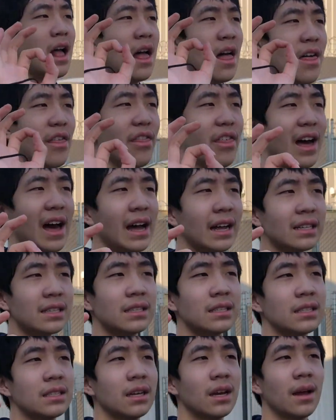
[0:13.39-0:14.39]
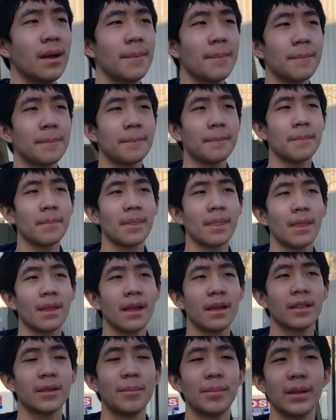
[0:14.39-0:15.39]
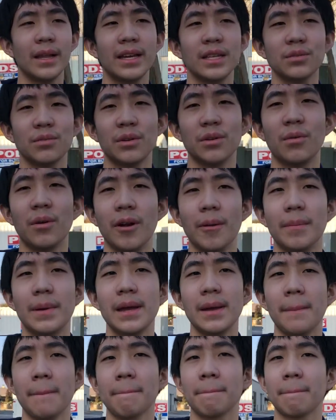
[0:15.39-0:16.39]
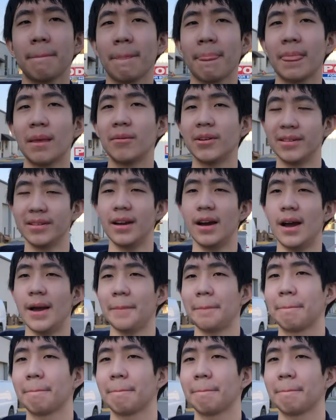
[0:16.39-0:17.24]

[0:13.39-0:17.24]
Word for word: That's the place where you want to be when you die.